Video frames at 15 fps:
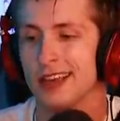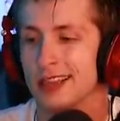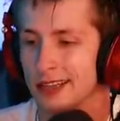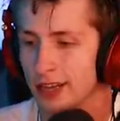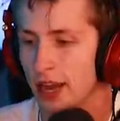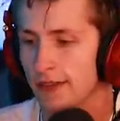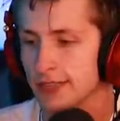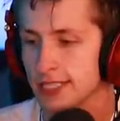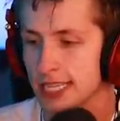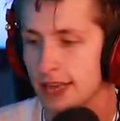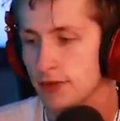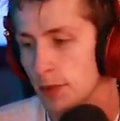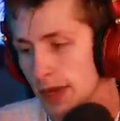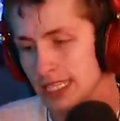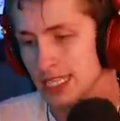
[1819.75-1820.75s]
They obviously have
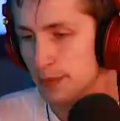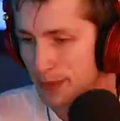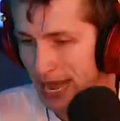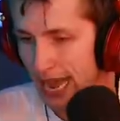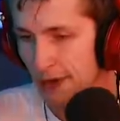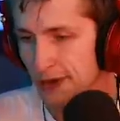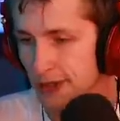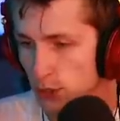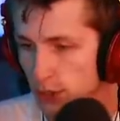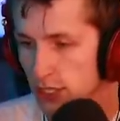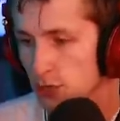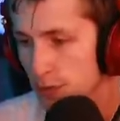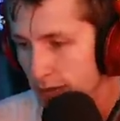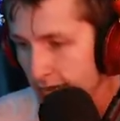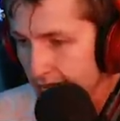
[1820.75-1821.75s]
amazing powers,
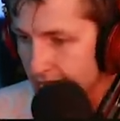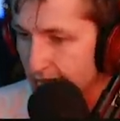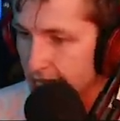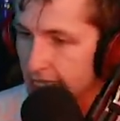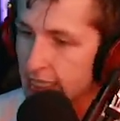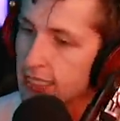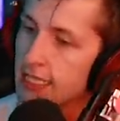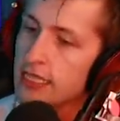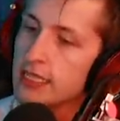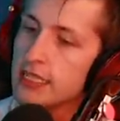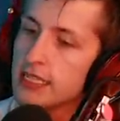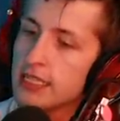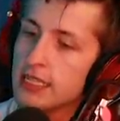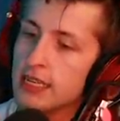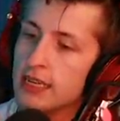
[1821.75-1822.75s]
which
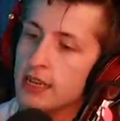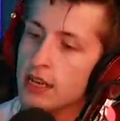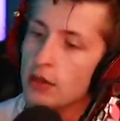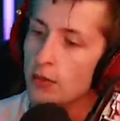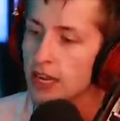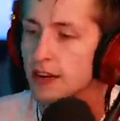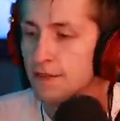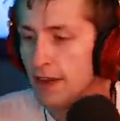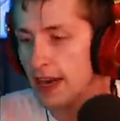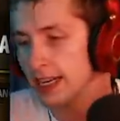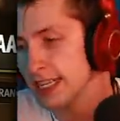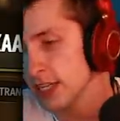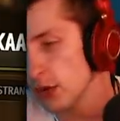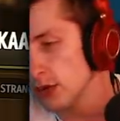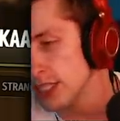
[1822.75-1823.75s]
means we can finally go